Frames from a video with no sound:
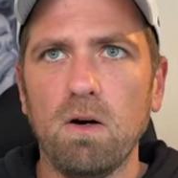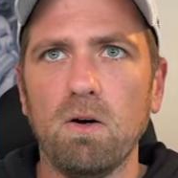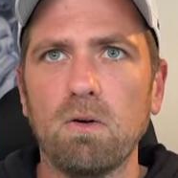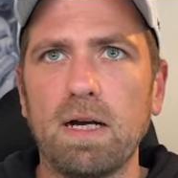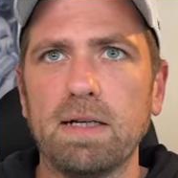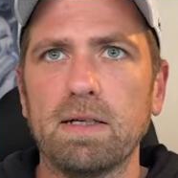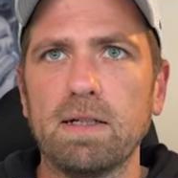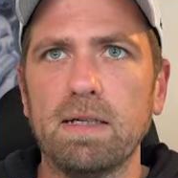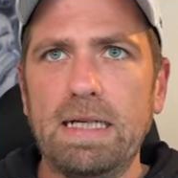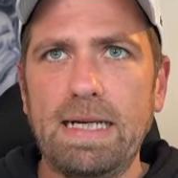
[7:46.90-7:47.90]
All right,
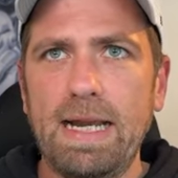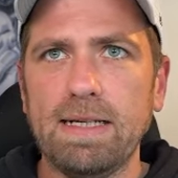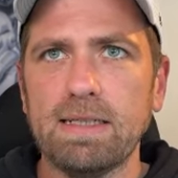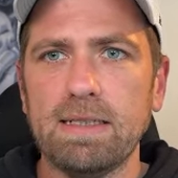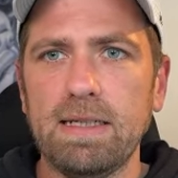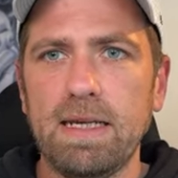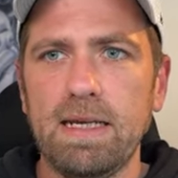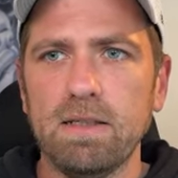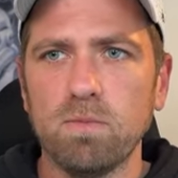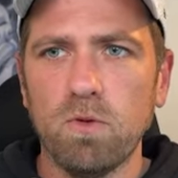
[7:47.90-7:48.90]
next
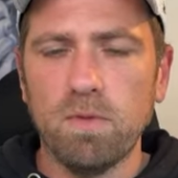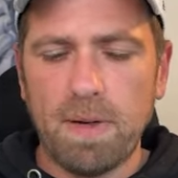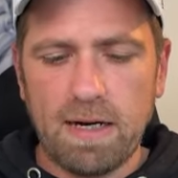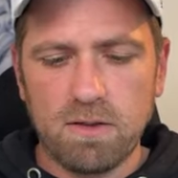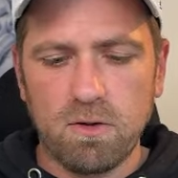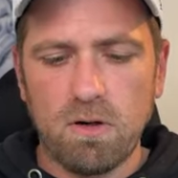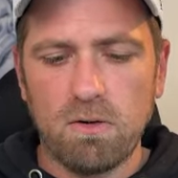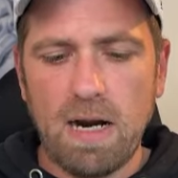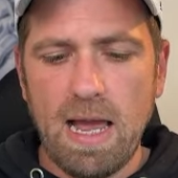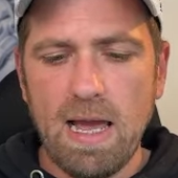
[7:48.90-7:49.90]
is moving back to
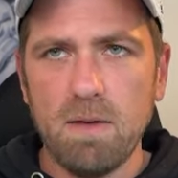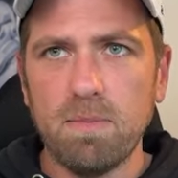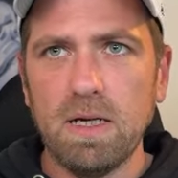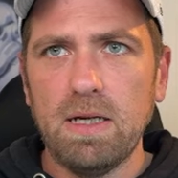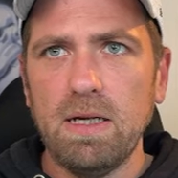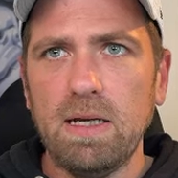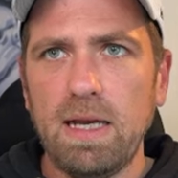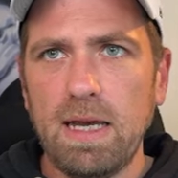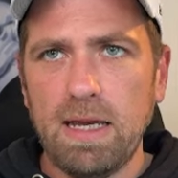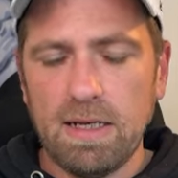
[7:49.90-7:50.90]
our app,
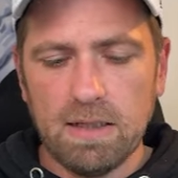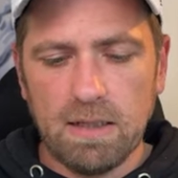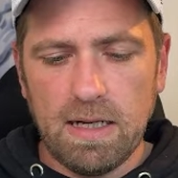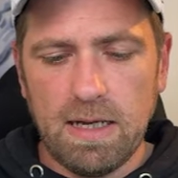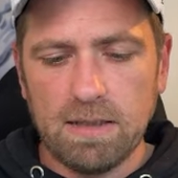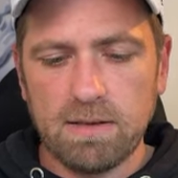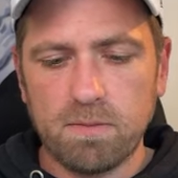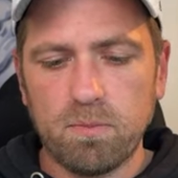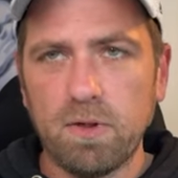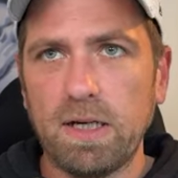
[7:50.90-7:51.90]
and let's
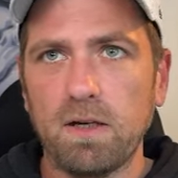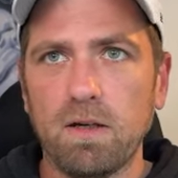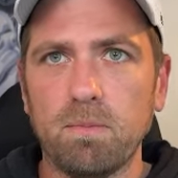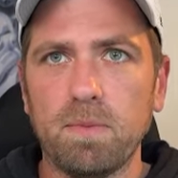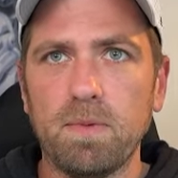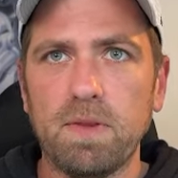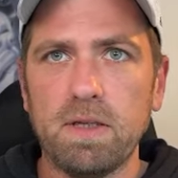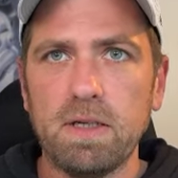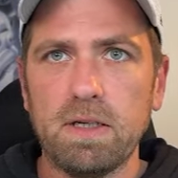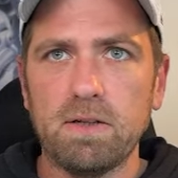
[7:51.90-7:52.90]
bring up
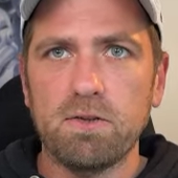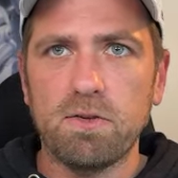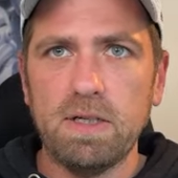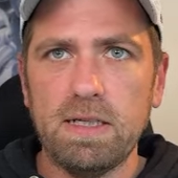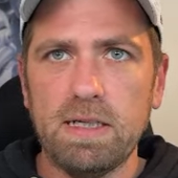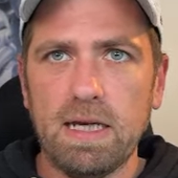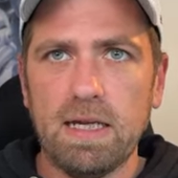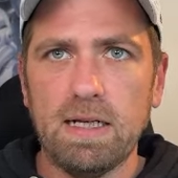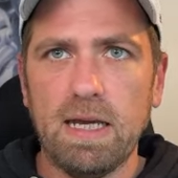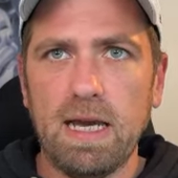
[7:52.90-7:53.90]
the tree
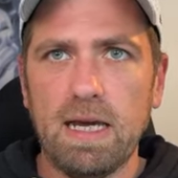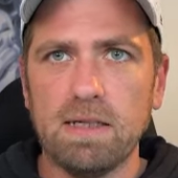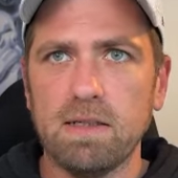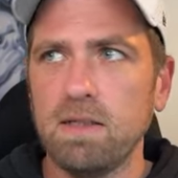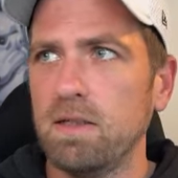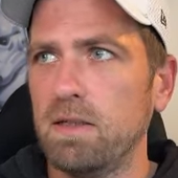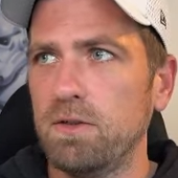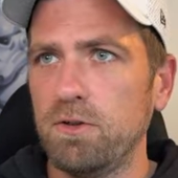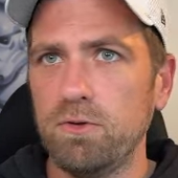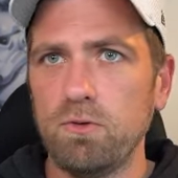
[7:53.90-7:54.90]
and add a
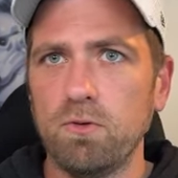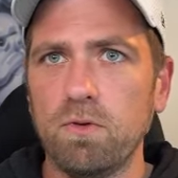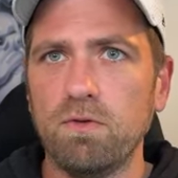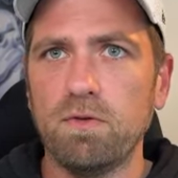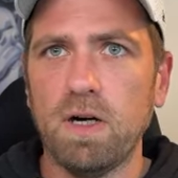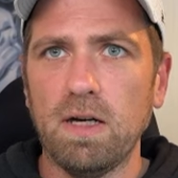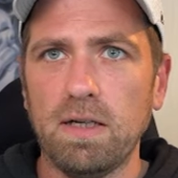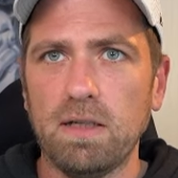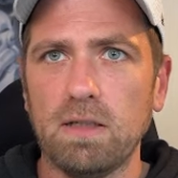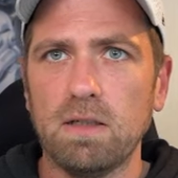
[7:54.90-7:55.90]
new
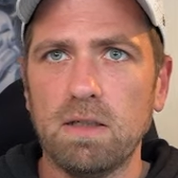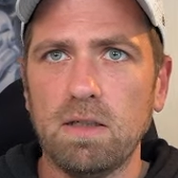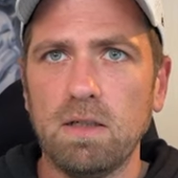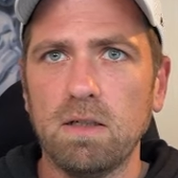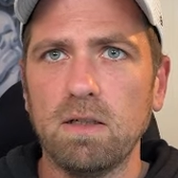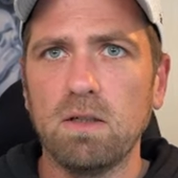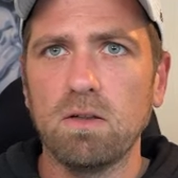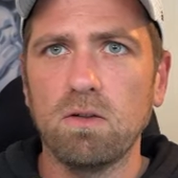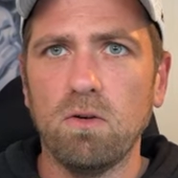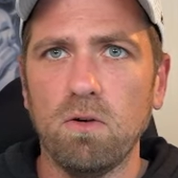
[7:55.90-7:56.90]
file
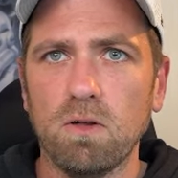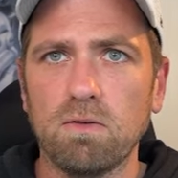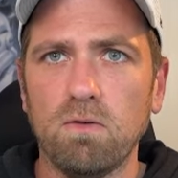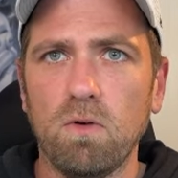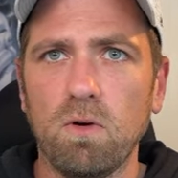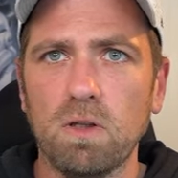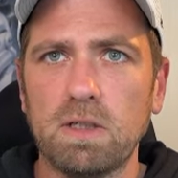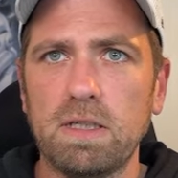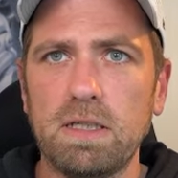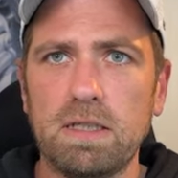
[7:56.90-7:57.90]
called
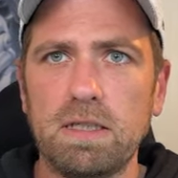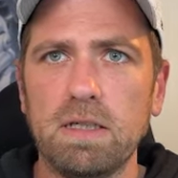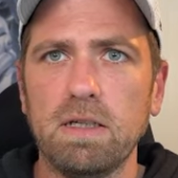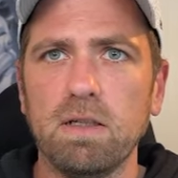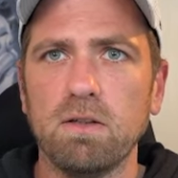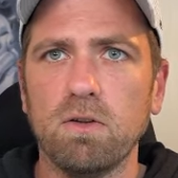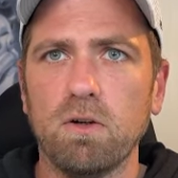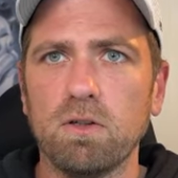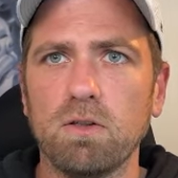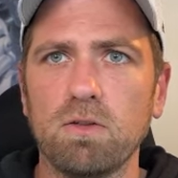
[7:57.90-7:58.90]

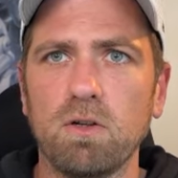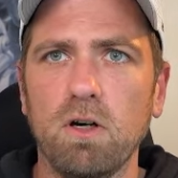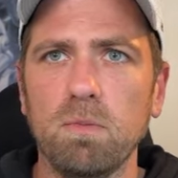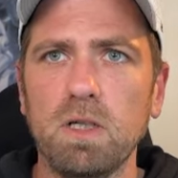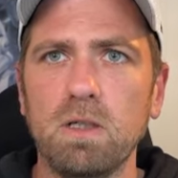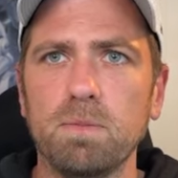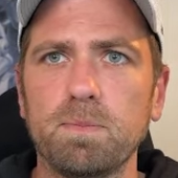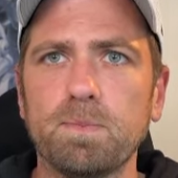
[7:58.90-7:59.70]
valkey.toml,